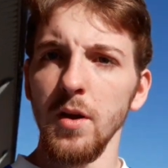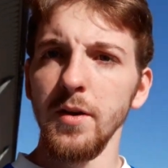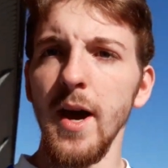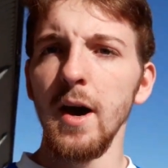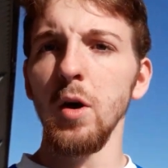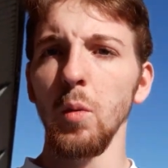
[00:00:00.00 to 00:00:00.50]

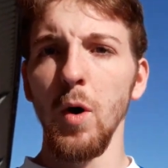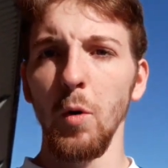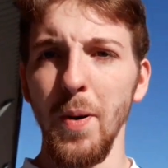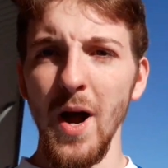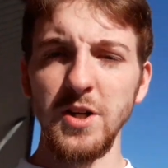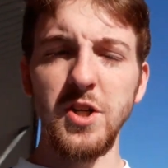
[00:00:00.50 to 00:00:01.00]
Now that Will
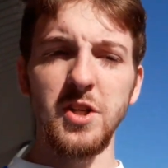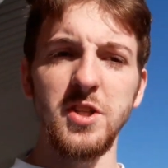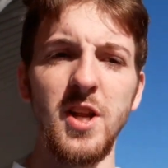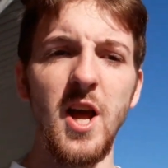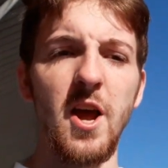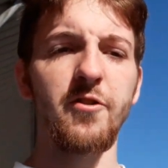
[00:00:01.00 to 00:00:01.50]

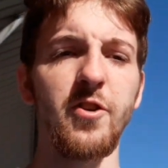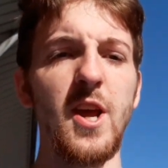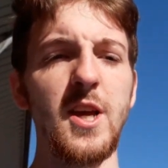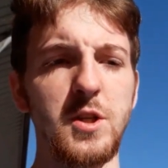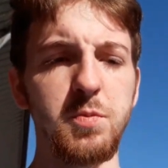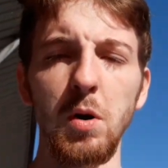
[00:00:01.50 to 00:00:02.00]
Patchin's left,
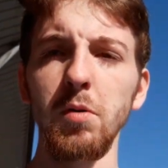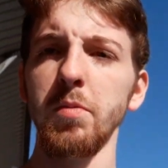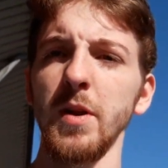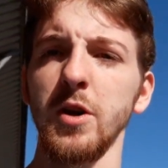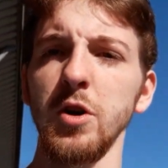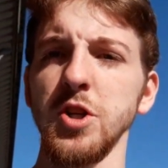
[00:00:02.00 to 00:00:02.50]
it's
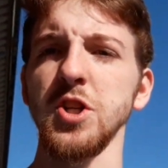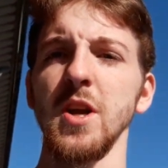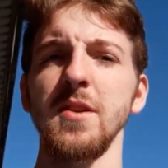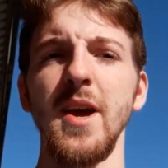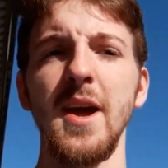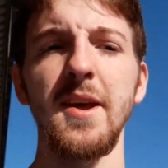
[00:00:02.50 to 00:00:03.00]
probably
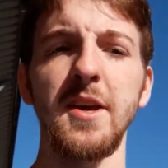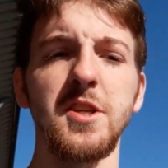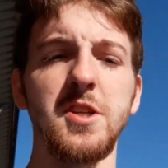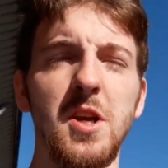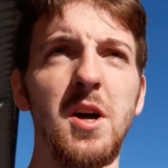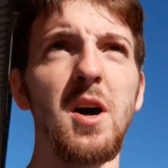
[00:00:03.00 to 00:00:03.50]
Christian Dennis.
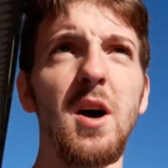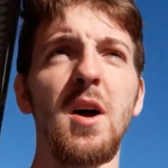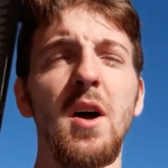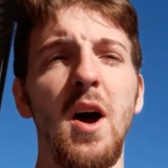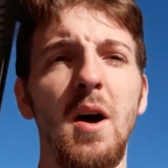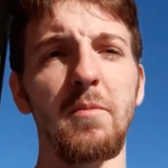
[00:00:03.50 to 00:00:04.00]

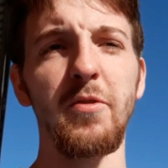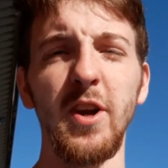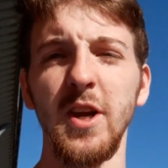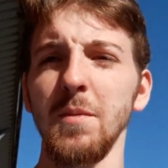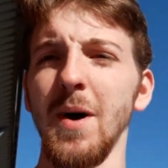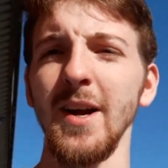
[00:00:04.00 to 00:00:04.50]
I'm
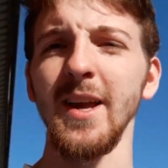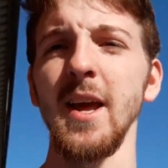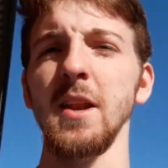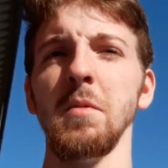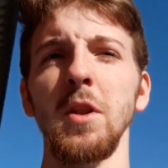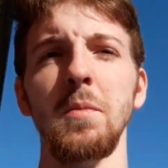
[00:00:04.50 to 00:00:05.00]
thinking about
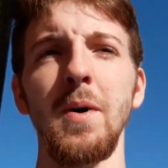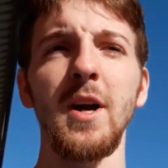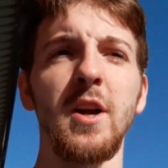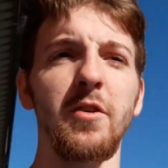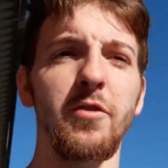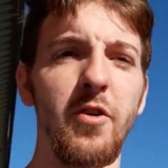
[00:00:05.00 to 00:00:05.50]
getting him on the
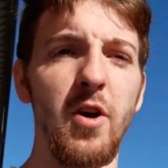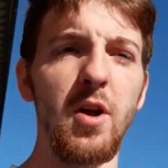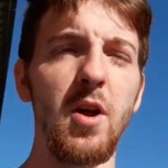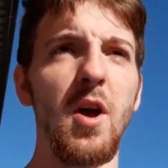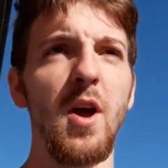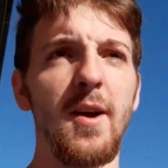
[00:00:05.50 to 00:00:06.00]
back of
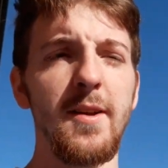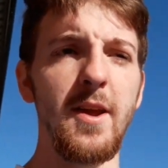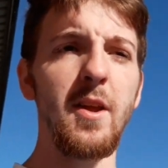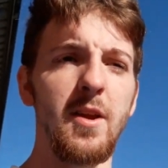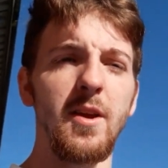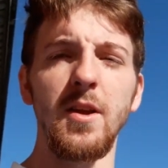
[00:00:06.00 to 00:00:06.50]

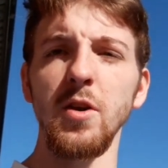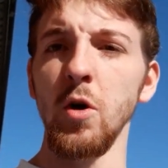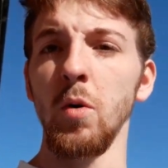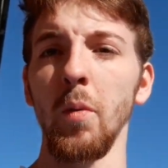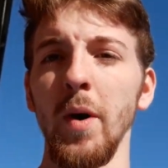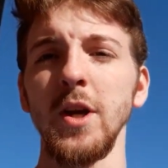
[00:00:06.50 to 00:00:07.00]
the
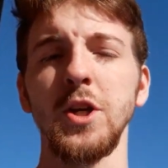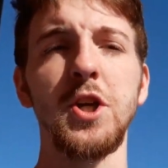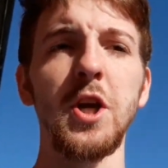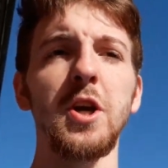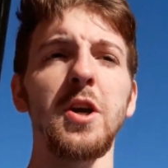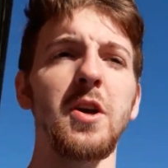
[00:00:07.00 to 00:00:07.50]
new away
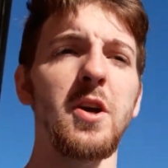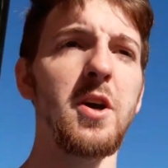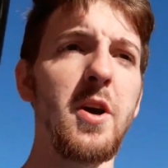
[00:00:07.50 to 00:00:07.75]
shirt.